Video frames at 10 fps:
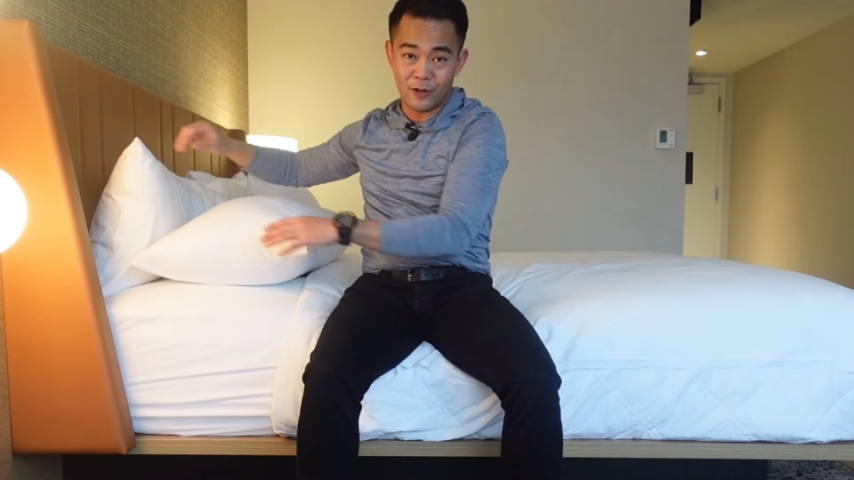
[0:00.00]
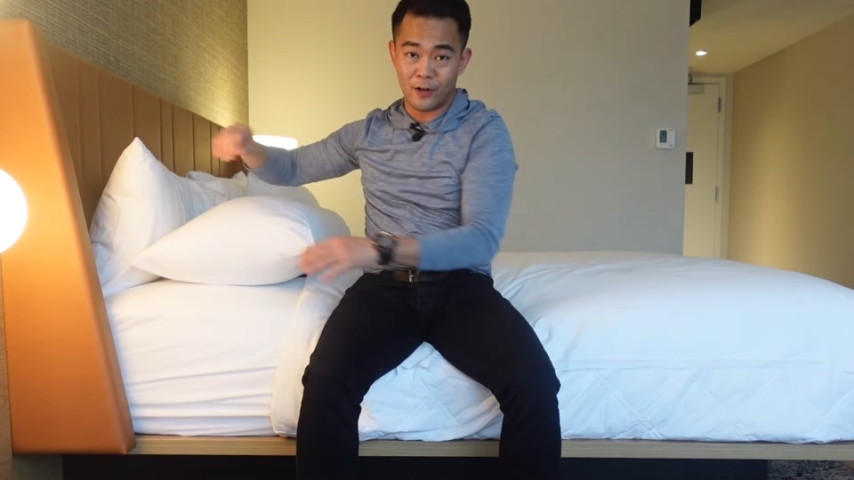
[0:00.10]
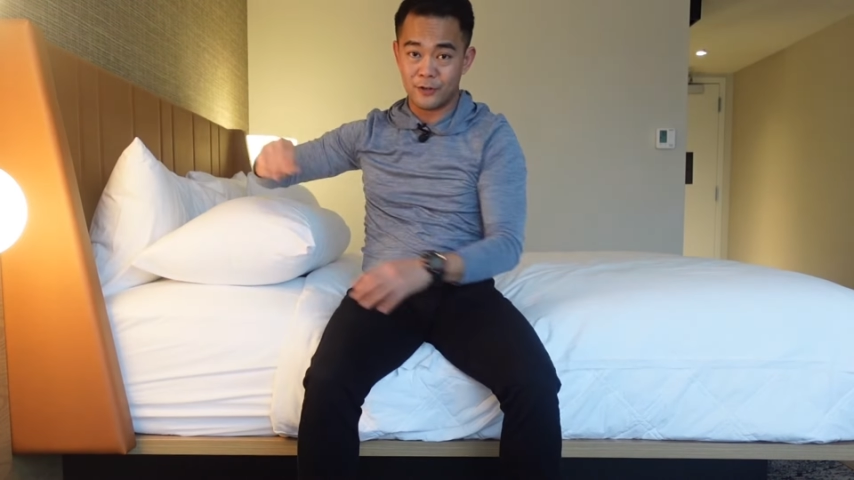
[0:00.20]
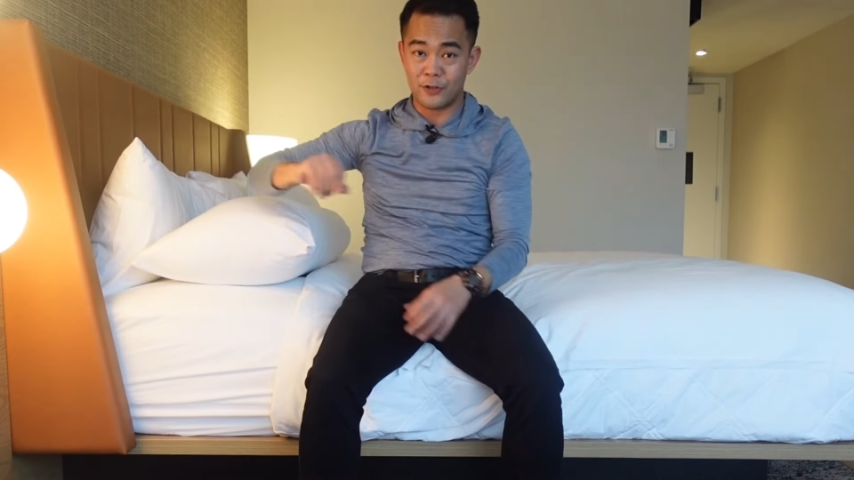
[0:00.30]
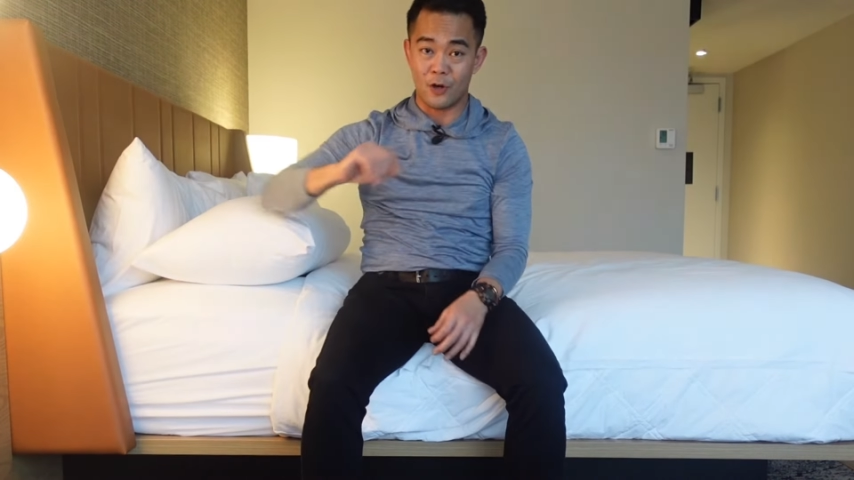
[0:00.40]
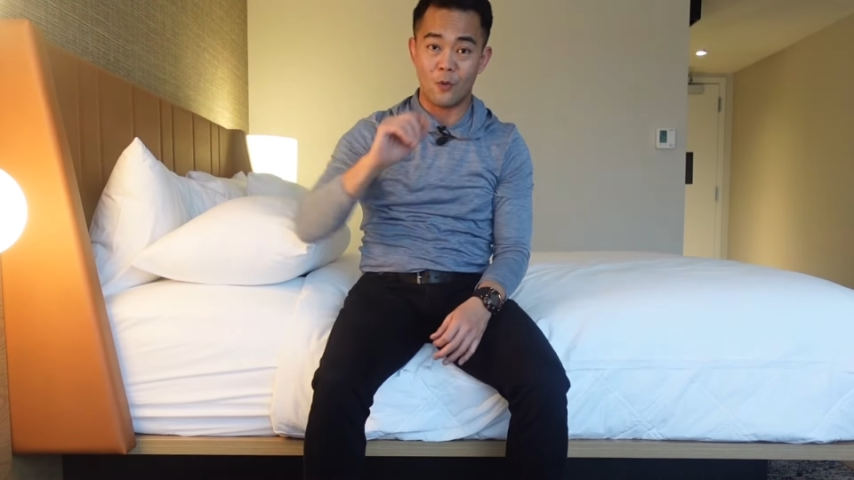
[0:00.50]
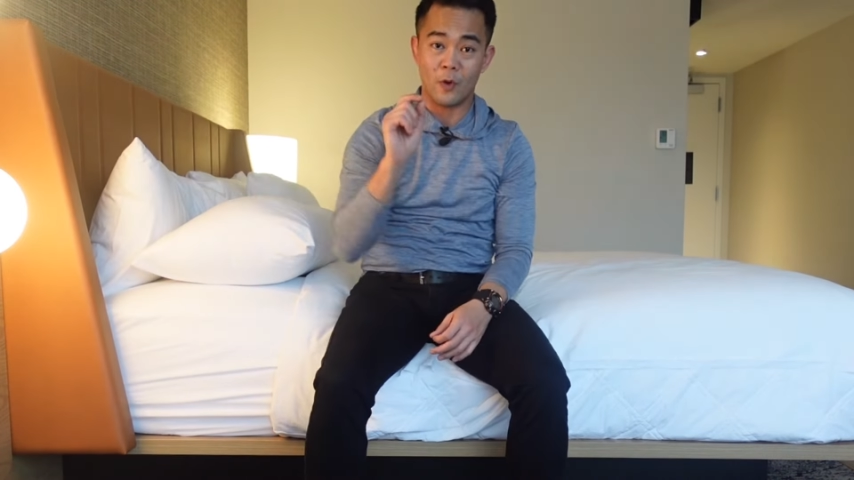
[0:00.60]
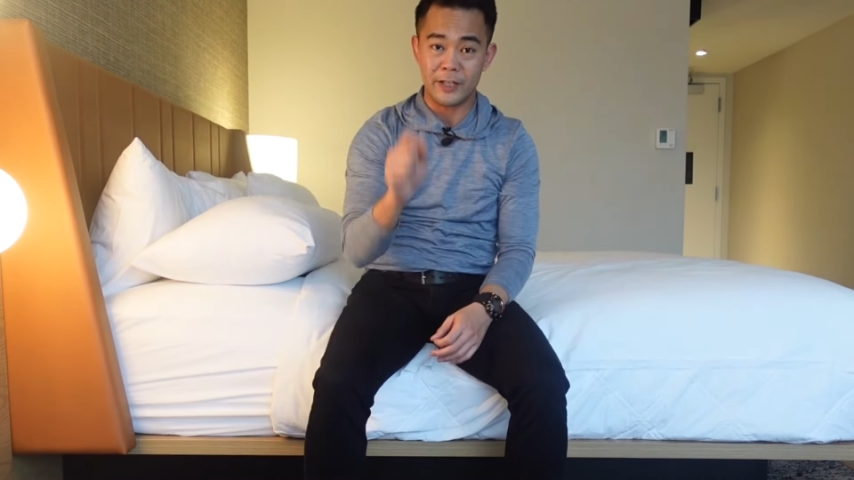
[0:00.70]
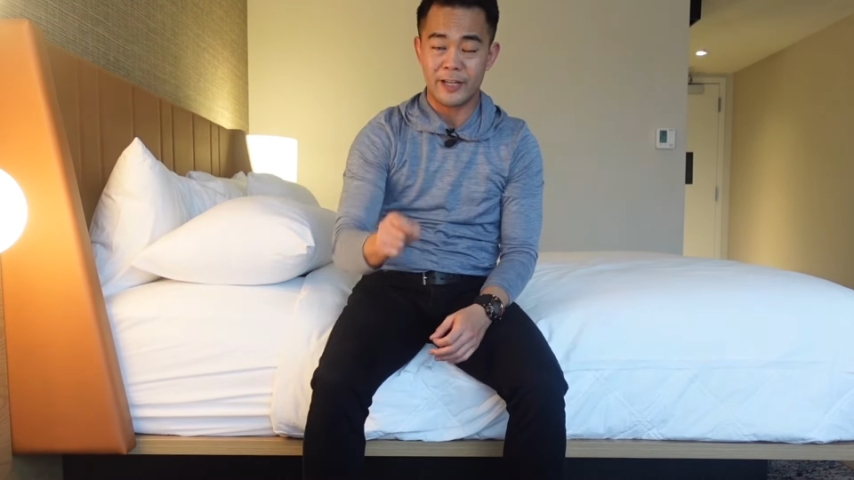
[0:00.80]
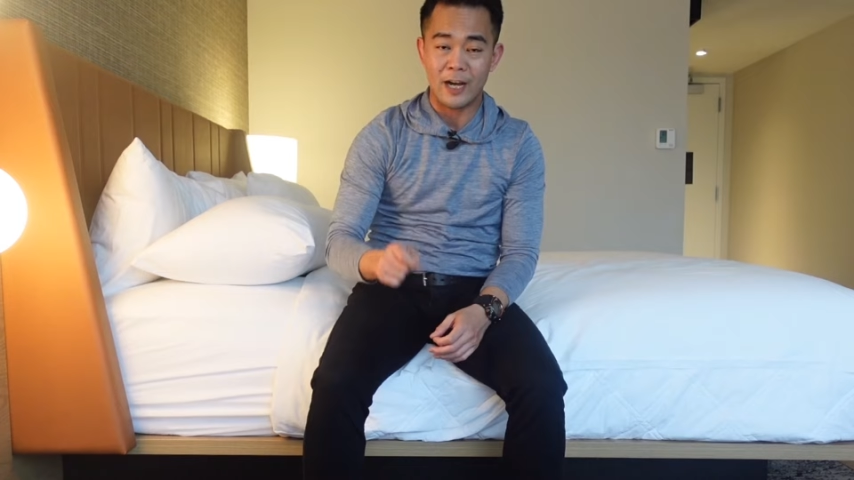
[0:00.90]
on, so
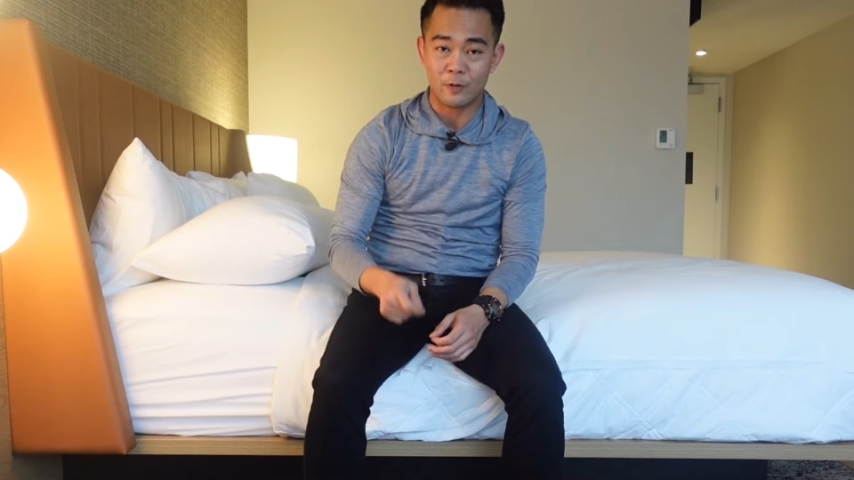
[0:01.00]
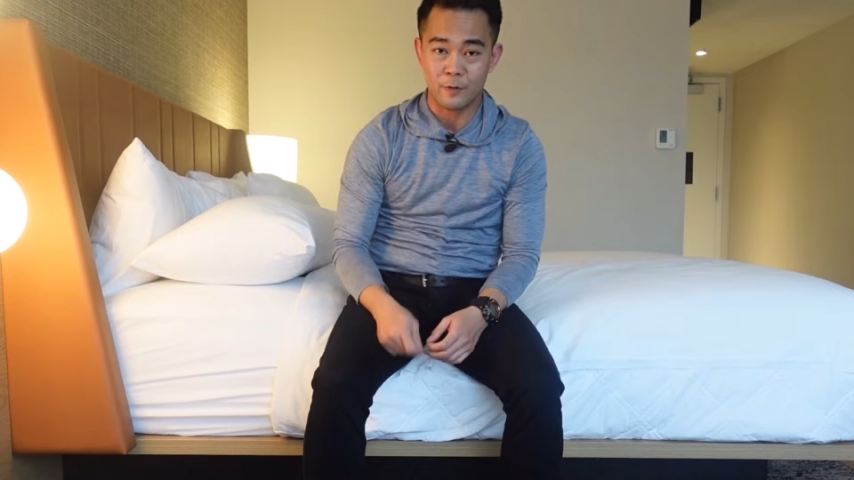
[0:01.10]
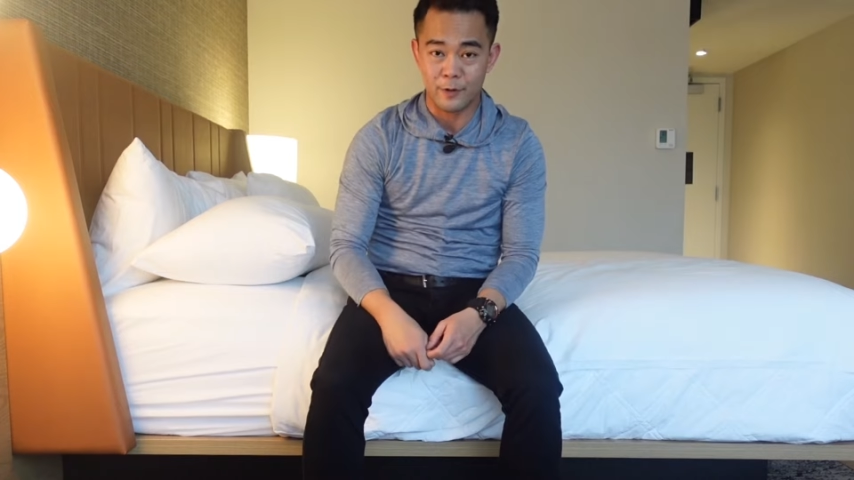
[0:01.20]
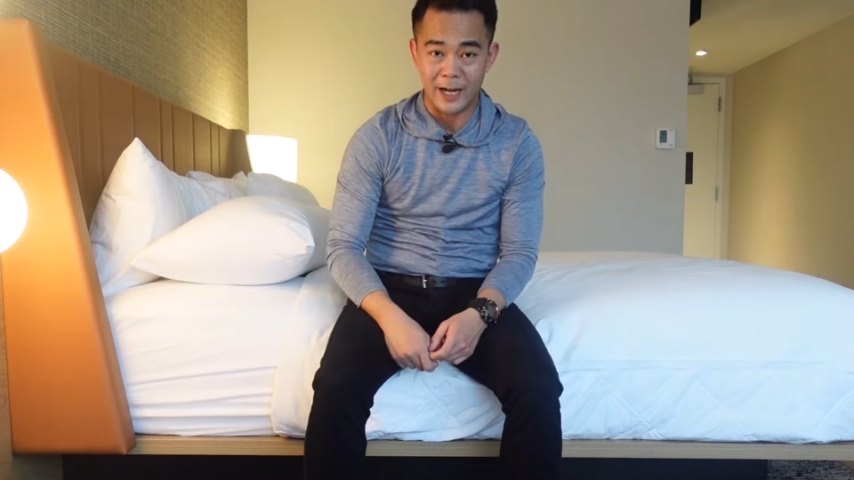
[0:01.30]
watch out for